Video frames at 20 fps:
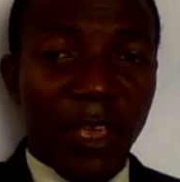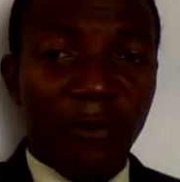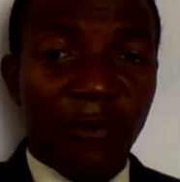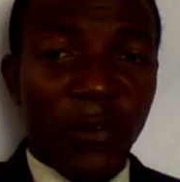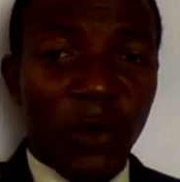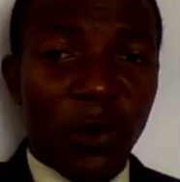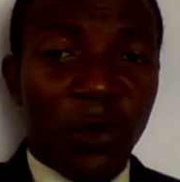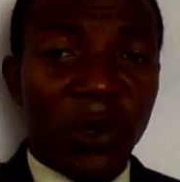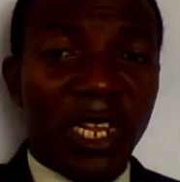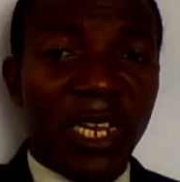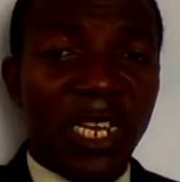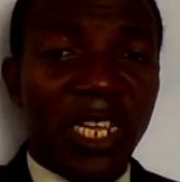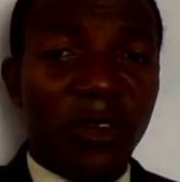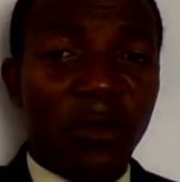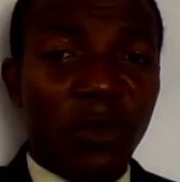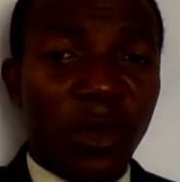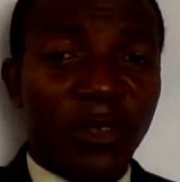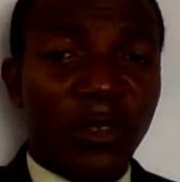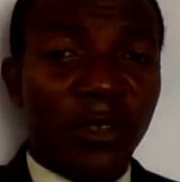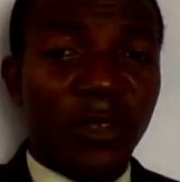If you
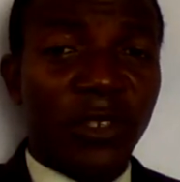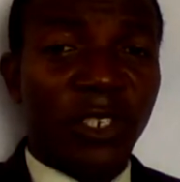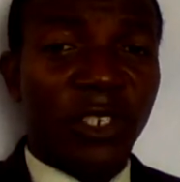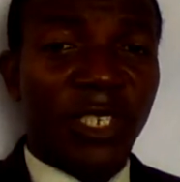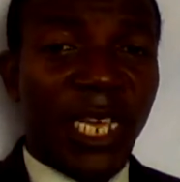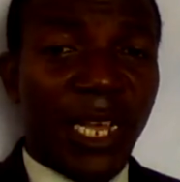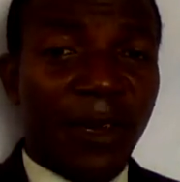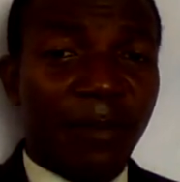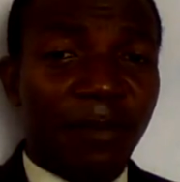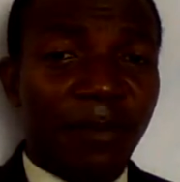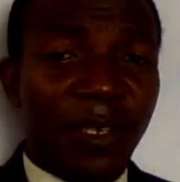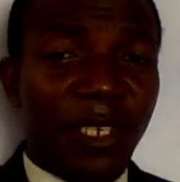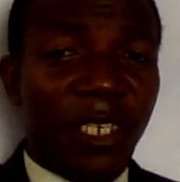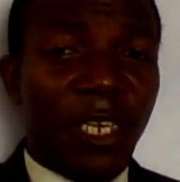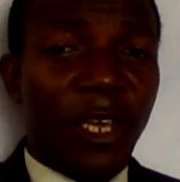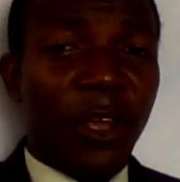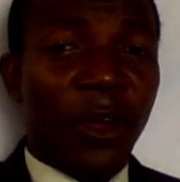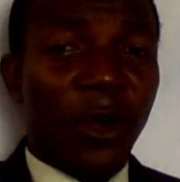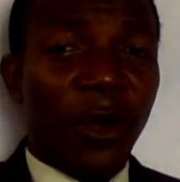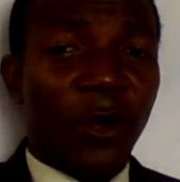really want to tell
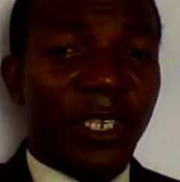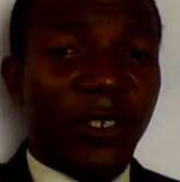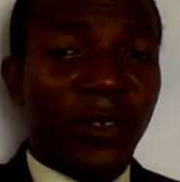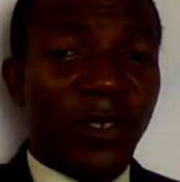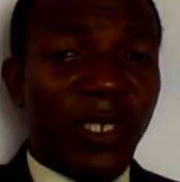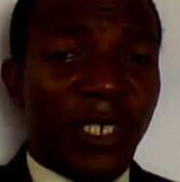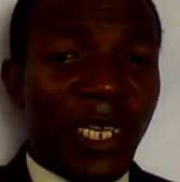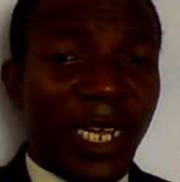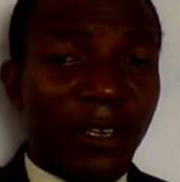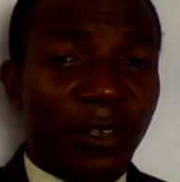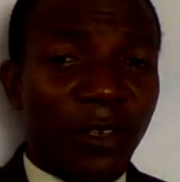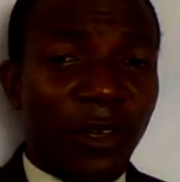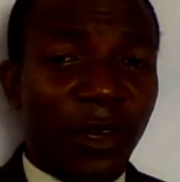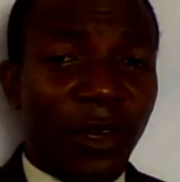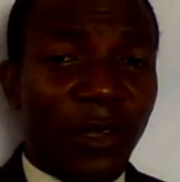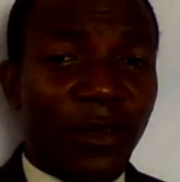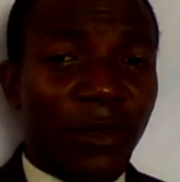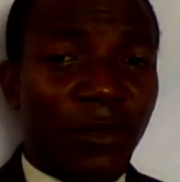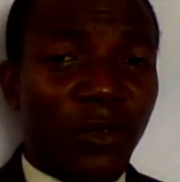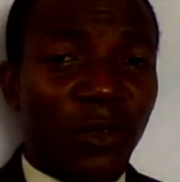me or to tell
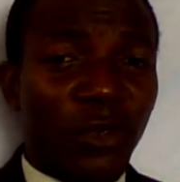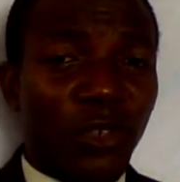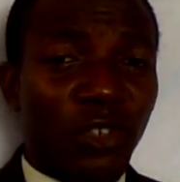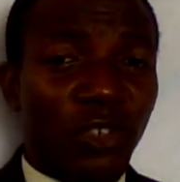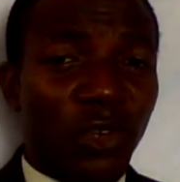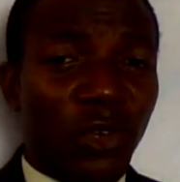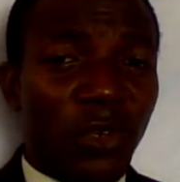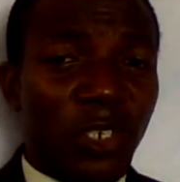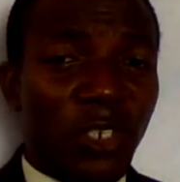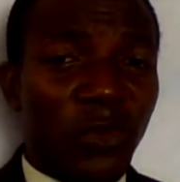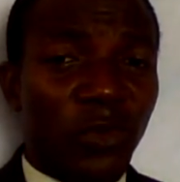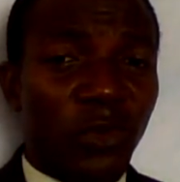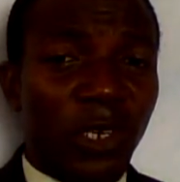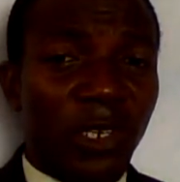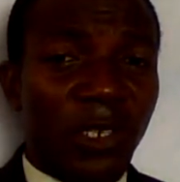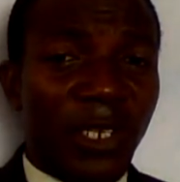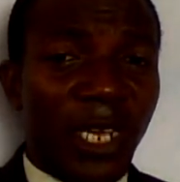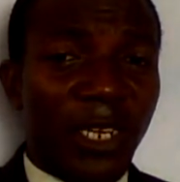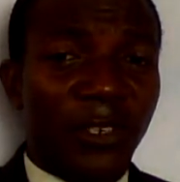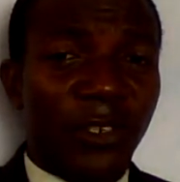God or to show the
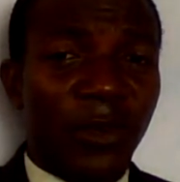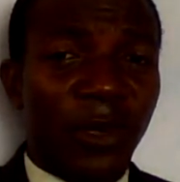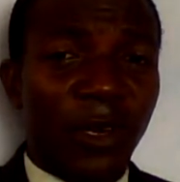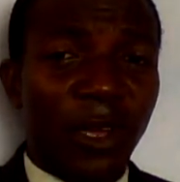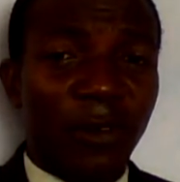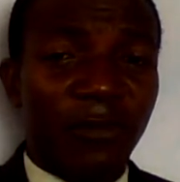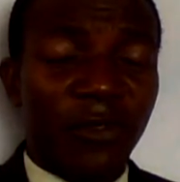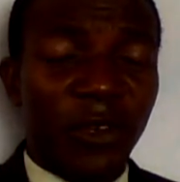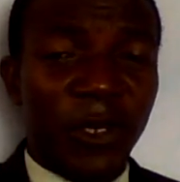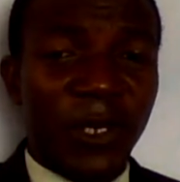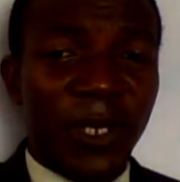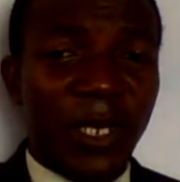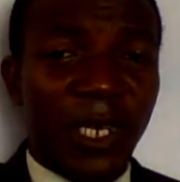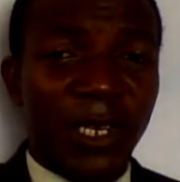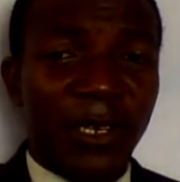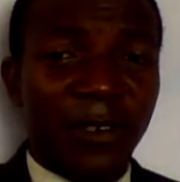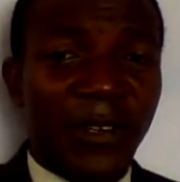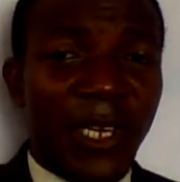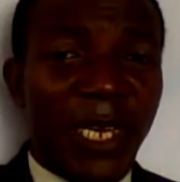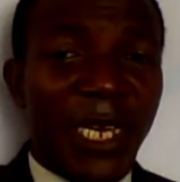world that you love
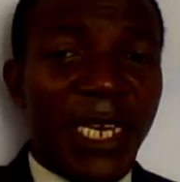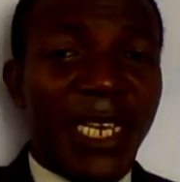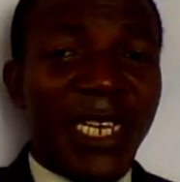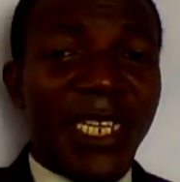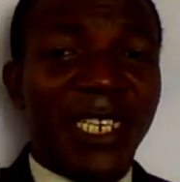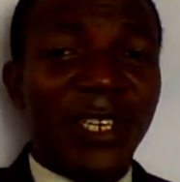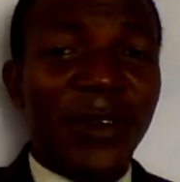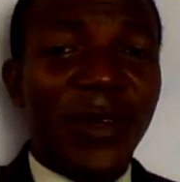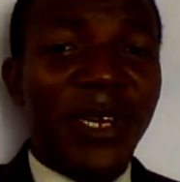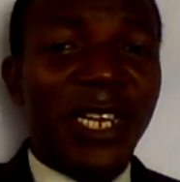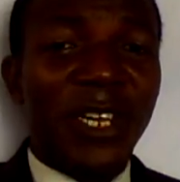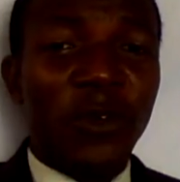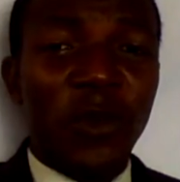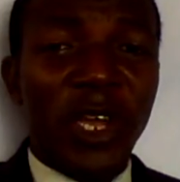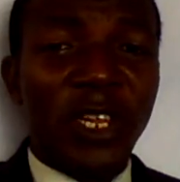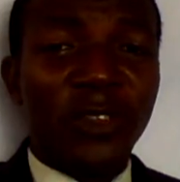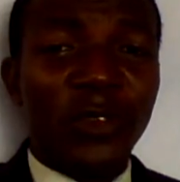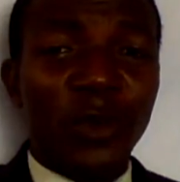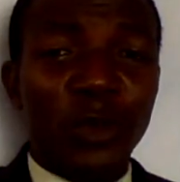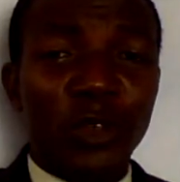yourself, the only
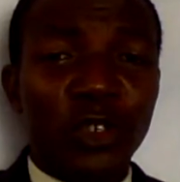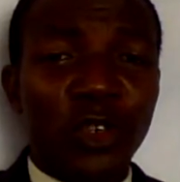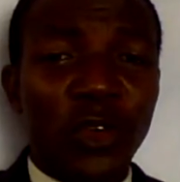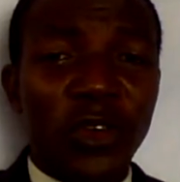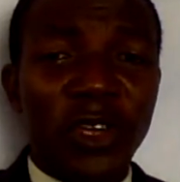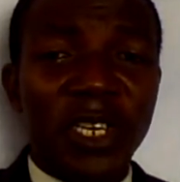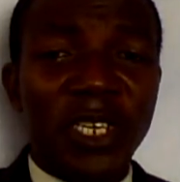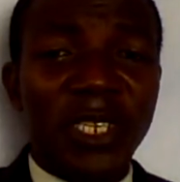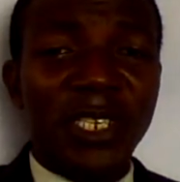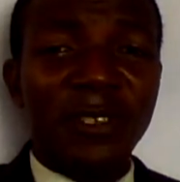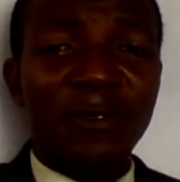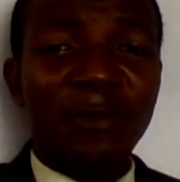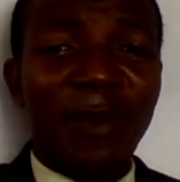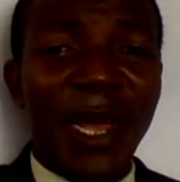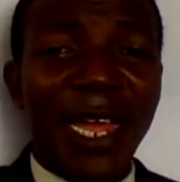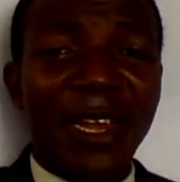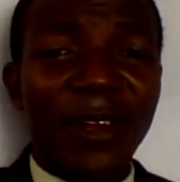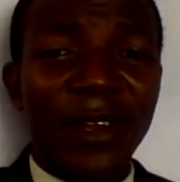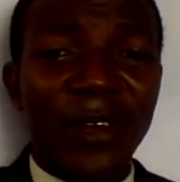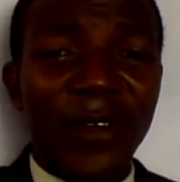way to show it is
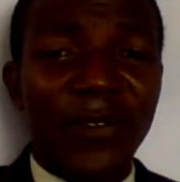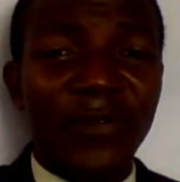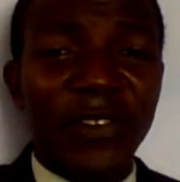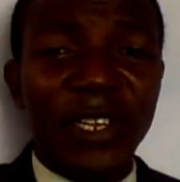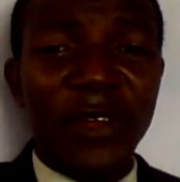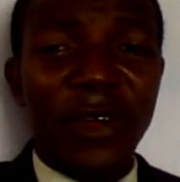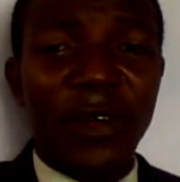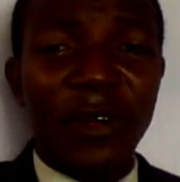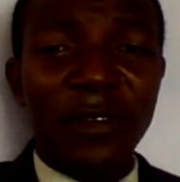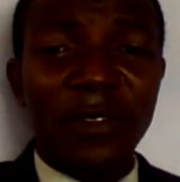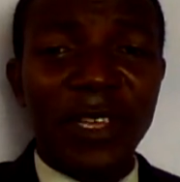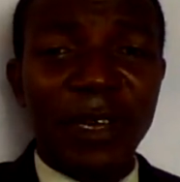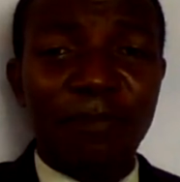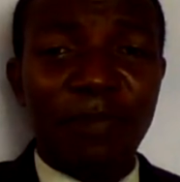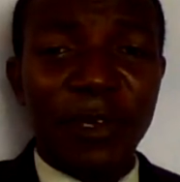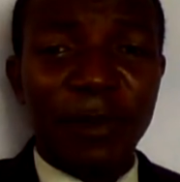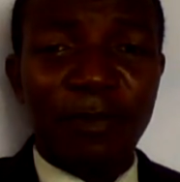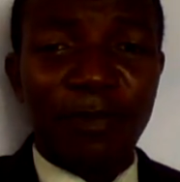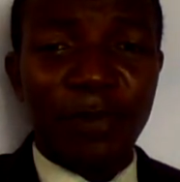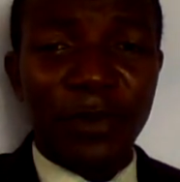by loving other
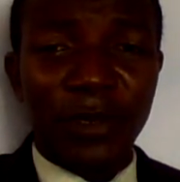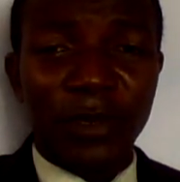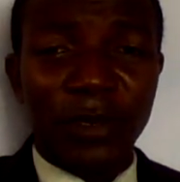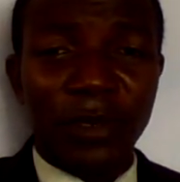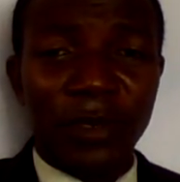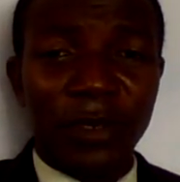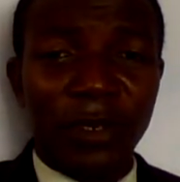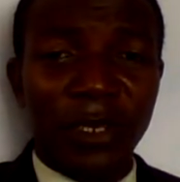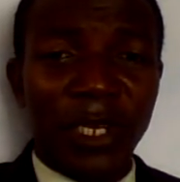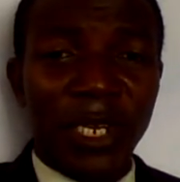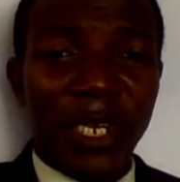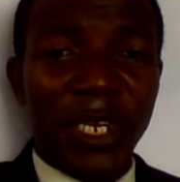people.